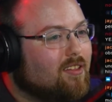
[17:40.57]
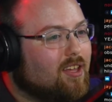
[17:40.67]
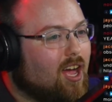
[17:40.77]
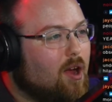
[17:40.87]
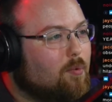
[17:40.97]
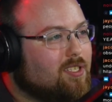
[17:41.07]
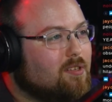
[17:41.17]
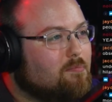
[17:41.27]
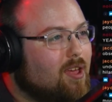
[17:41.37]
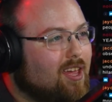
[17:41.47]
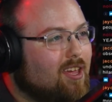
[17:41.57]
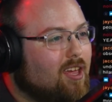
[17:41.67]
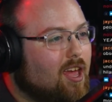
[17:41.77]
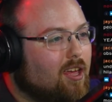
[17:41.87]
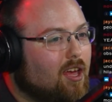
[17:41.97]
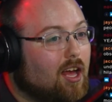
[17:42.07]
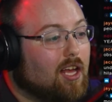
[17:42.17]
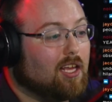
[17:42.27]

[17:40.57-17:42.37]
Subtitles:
Like, I wasn't making a